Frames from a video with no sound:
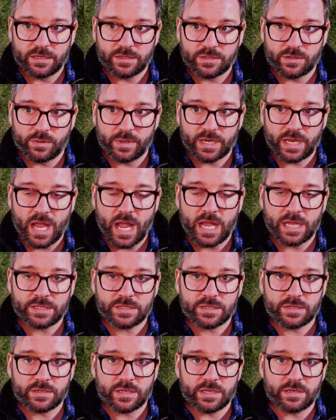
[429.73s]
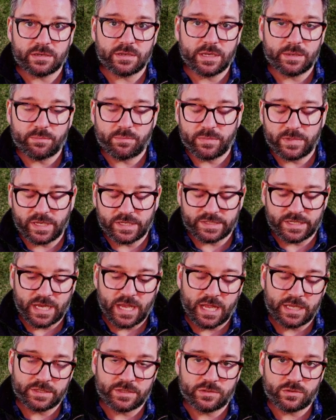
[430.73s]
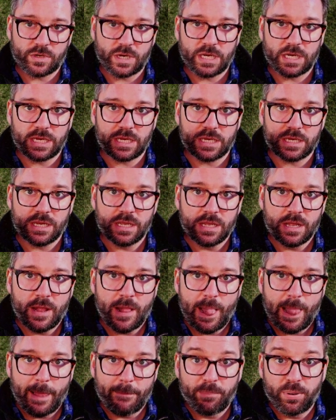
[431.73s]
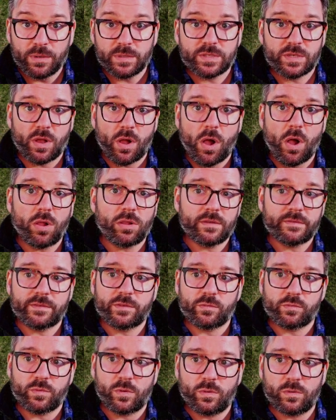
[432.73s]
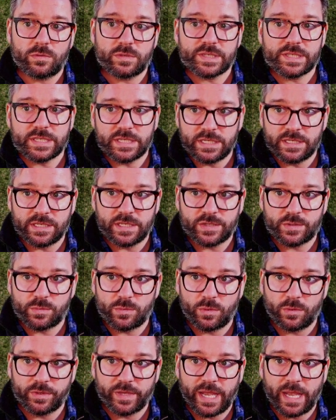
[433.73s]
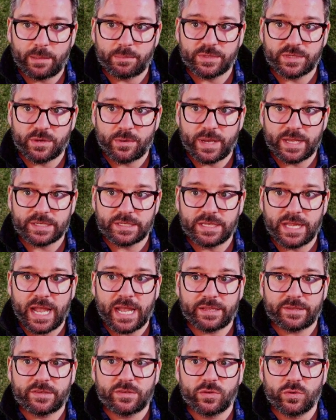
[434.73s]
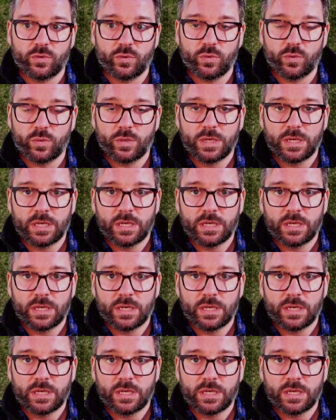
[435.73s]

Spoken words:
So it doesn't concentrate. It puts all of the roles in this role tab so as not to